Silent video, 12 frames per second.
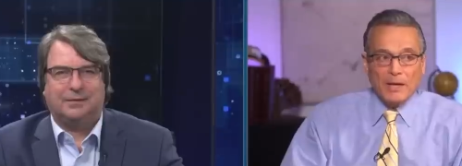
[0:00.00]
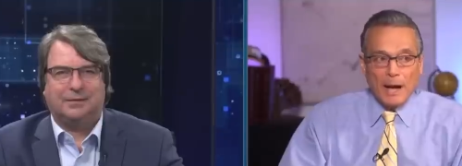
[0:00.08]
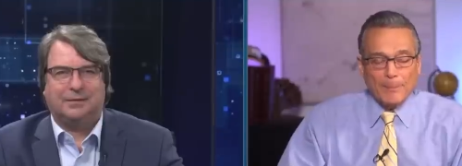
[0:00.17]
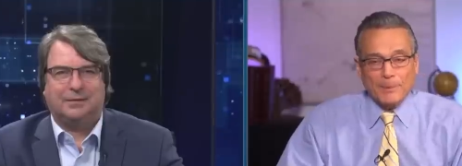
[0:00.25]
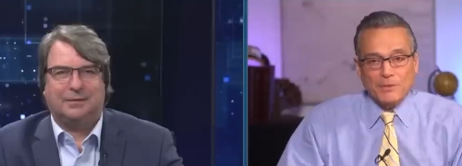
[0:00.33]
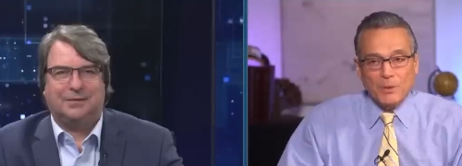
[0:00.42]

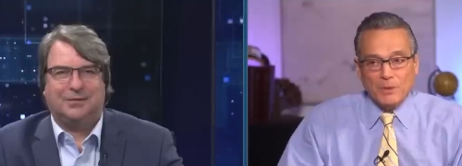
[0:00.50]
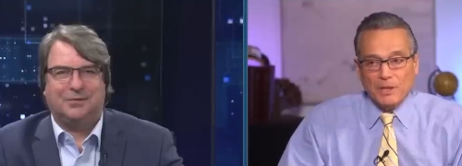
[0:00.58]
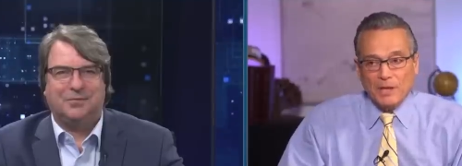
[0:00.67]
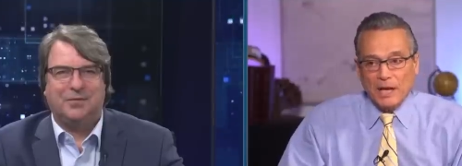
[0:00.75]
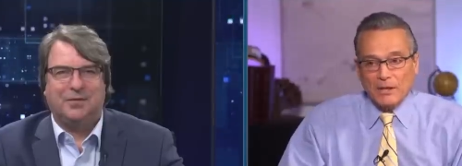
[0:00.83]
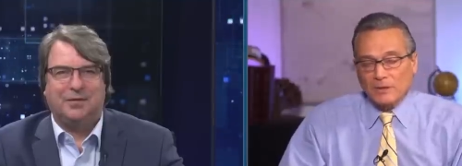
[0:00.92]

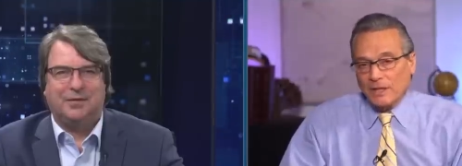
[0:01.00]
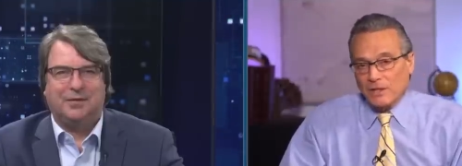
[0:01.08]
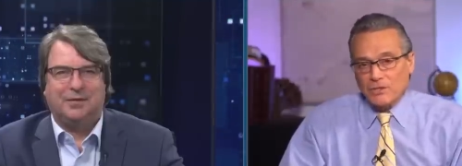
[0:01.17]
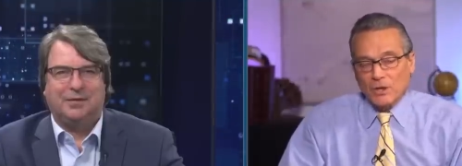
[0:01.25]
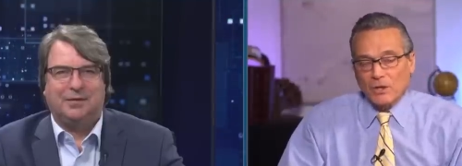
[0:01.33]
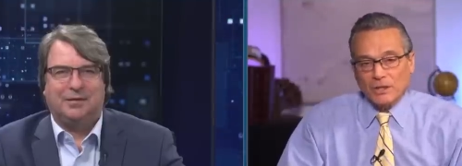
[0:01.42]
Speaker 1: opportunity. I don't think
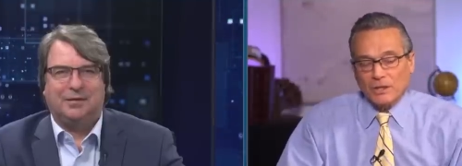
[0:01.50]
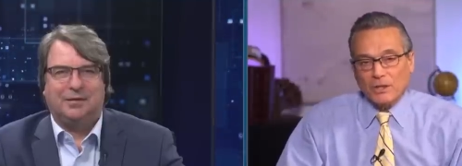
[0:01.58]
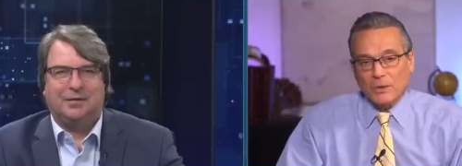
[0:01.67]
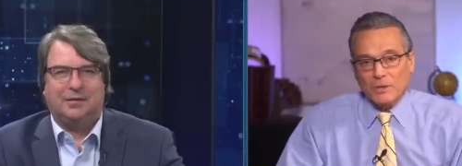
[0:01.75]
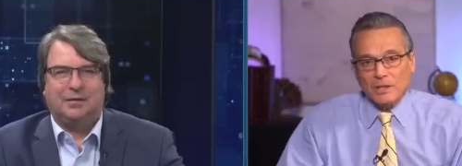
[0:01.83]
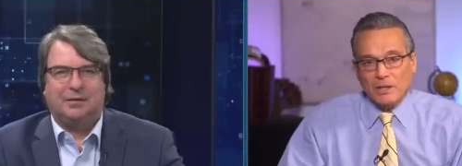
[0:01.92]
it's all going to
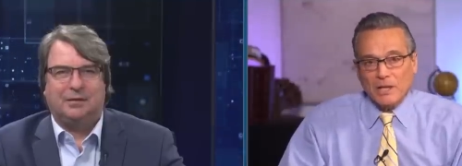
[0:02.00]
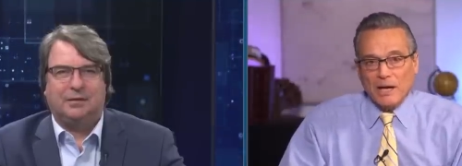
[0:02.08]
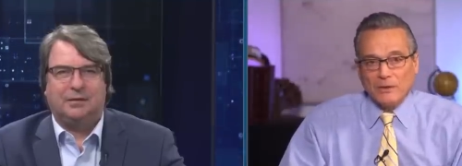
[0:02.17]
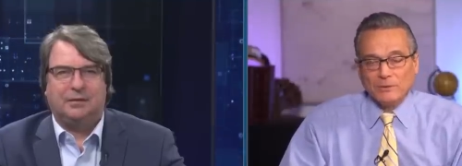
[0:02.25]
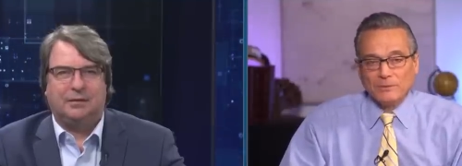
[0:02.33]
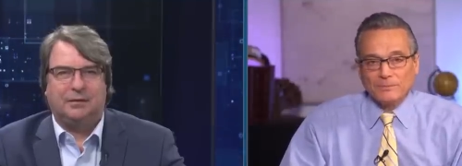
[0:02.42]
go to the
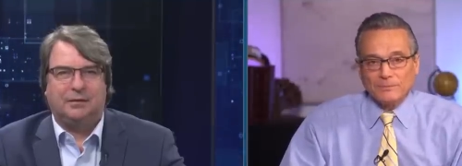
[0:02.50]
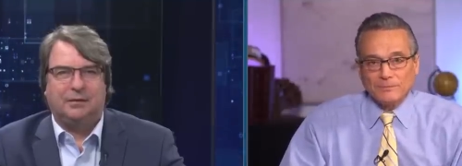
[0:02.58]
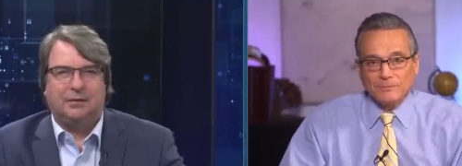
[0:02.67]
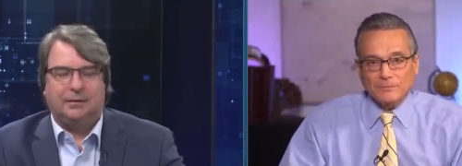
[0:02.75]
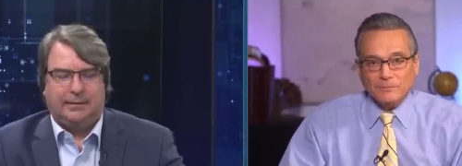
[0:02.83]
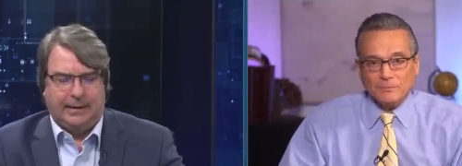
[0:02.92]
cloud.
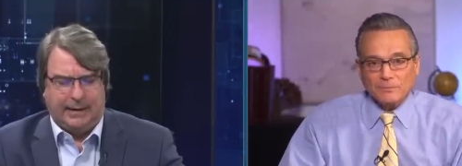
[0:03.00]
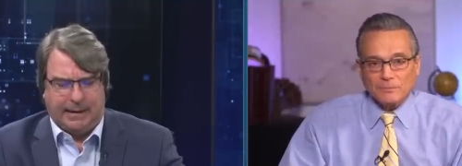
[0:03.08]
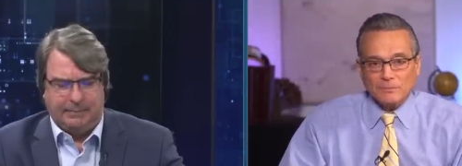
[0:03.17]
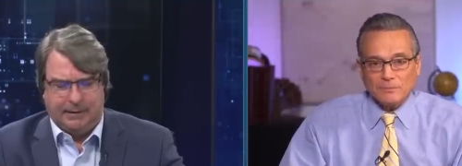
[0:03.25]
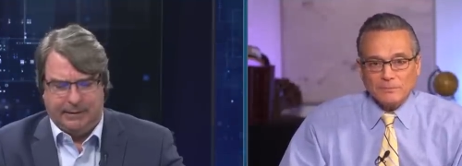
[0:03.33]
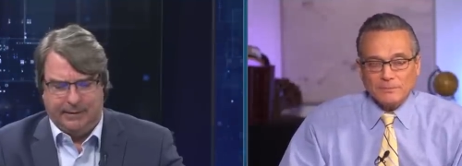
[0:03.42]
Speaker 2: Yeah,
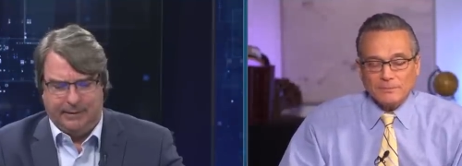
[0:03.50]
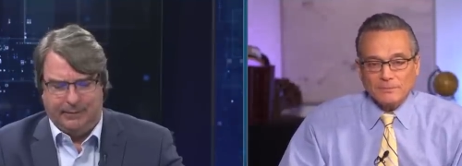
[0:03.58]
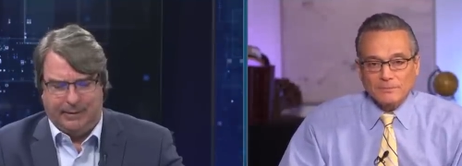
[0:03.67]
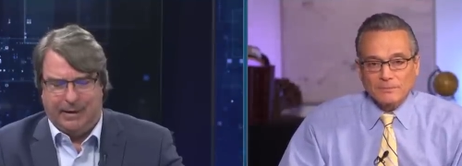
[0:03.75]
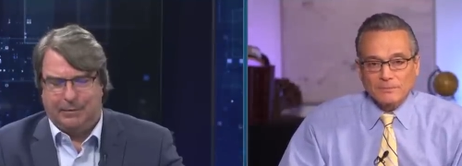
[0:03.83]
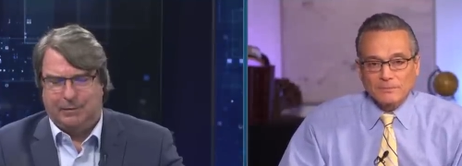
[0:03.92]
I'm,
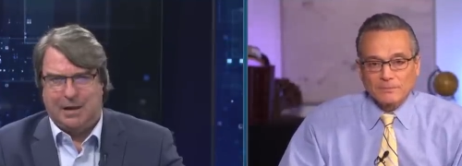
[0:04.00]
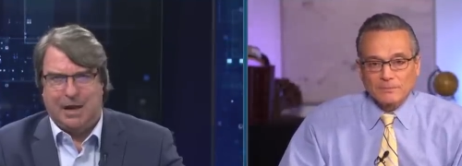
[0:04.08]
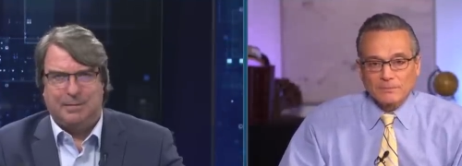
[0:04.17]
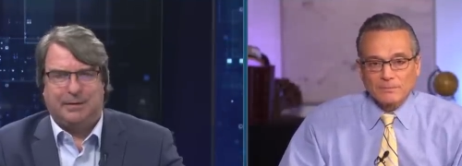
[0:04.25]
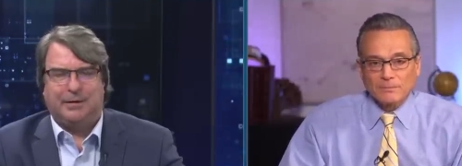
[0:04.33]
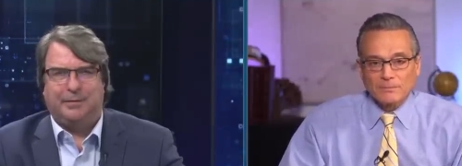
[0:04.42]
yeah, I'll
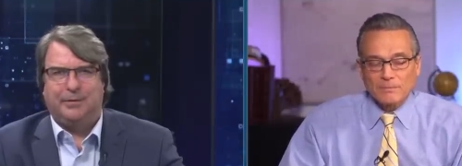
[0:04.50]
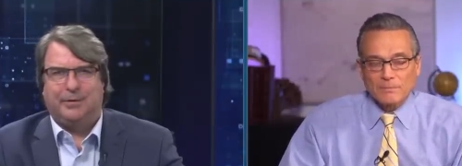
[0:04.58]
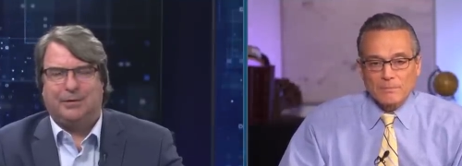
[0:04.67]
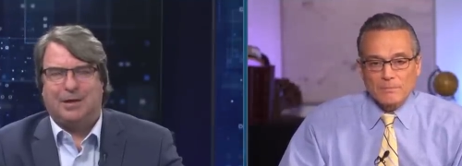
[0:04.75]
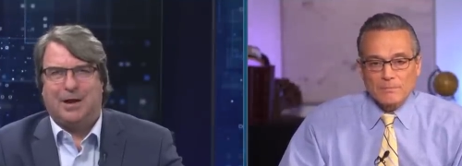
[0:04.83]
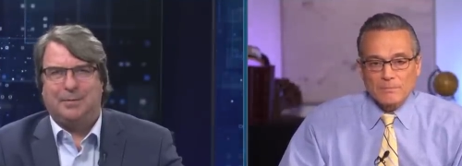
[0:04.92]
comment on
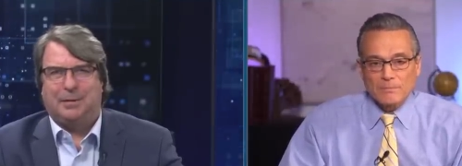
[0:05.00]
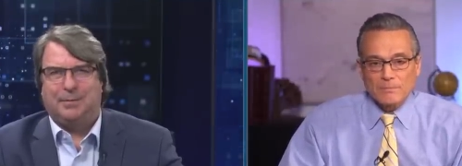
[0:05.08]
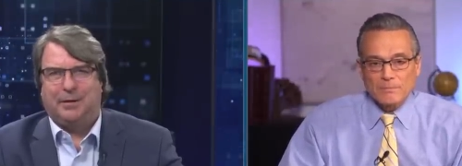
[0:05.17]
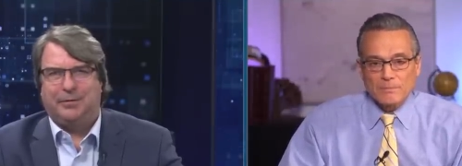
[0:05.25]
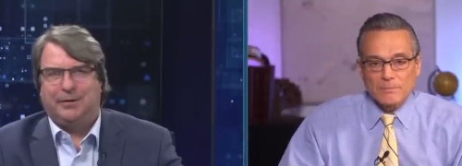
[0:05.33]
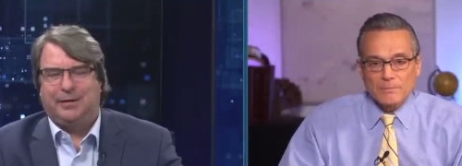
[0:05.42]
your comment
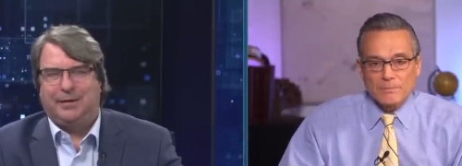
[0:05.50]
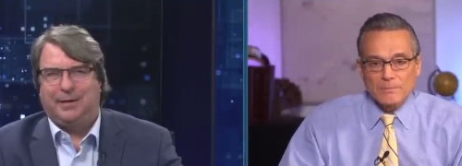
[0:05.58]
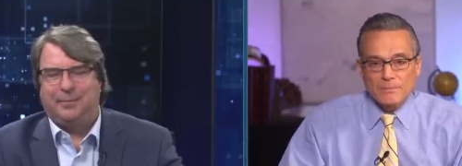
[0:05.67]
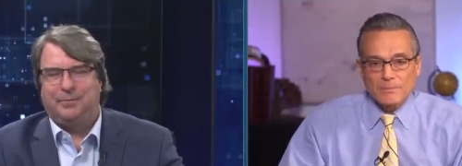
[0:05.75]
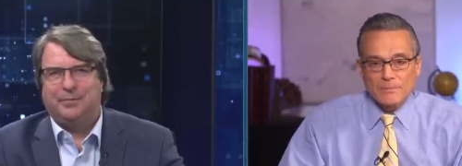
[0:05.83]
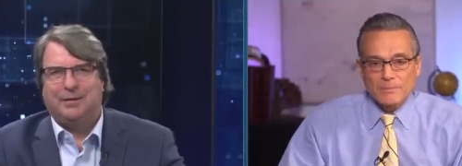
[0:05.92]
about the
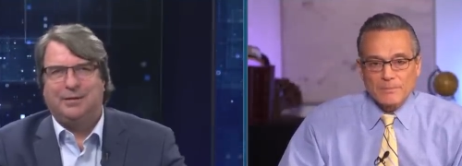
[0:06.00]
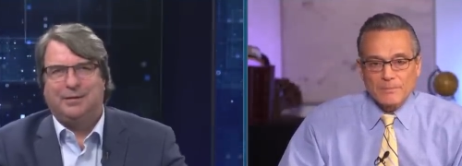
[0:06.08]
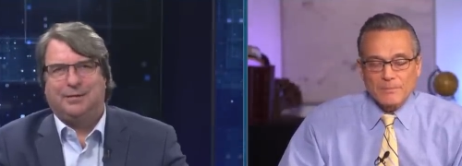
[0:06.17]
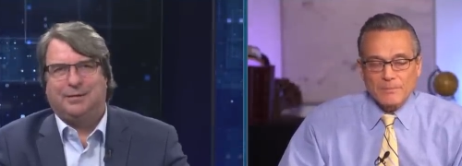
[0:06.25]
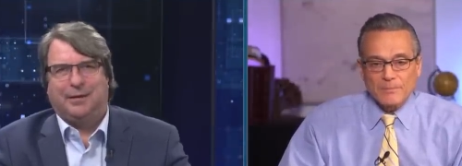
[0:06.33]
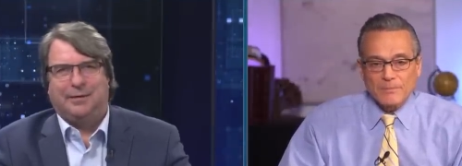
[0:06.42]
um,
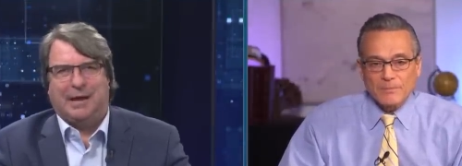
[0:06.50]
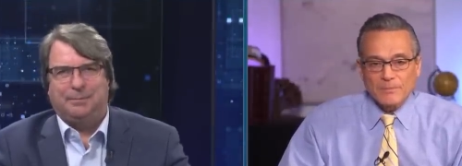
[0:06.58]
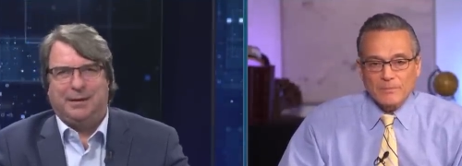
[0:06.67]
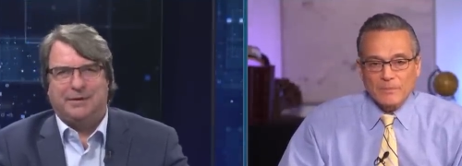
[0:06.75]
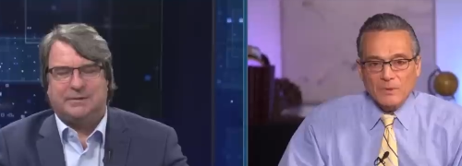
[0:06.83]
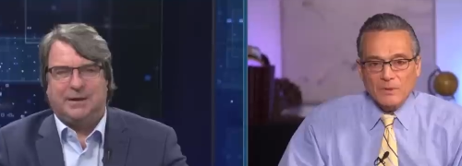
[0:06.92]

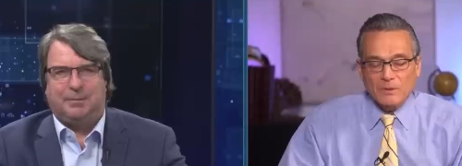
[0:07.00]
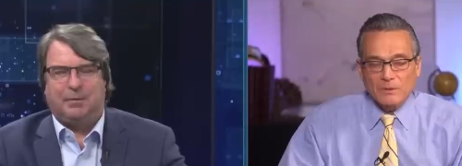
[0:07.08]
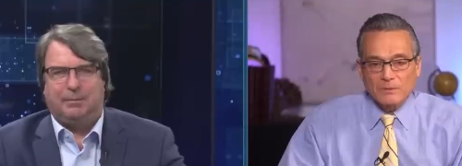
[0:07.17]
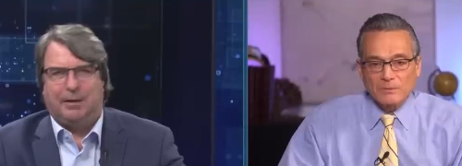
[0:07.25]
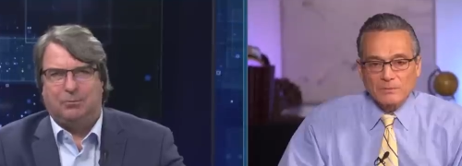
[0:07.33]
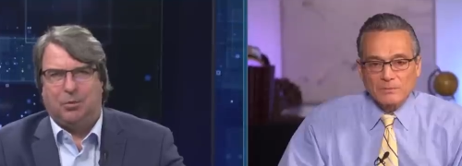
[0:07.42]
that piece there
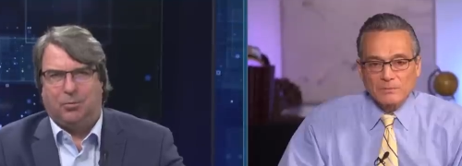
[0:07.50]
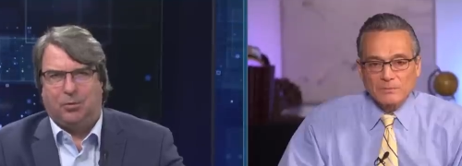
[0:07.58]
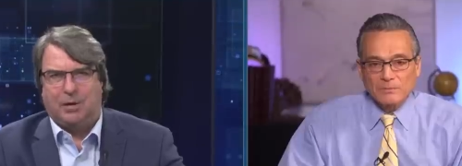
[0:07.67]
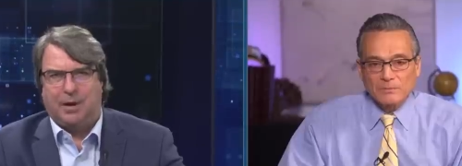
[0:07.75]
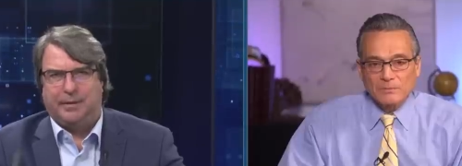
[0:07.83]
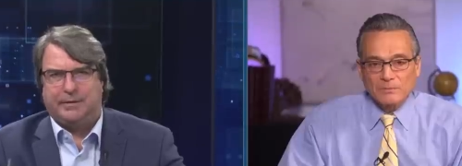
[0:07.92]
about, about
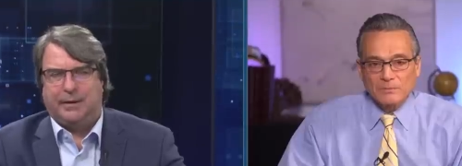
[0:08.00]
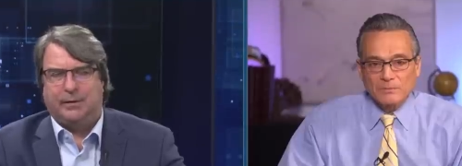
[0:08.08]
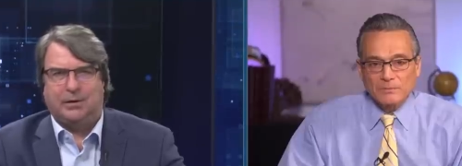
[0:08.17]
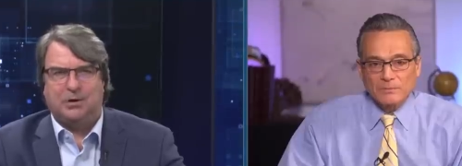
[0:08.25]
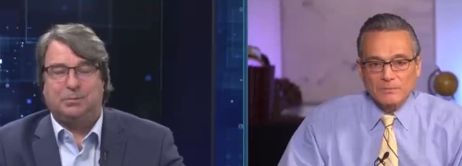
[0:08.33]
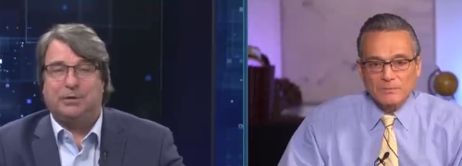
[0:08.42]
MobileCon and the
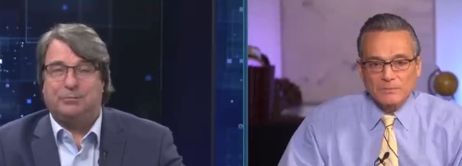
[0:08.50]
telcos, but the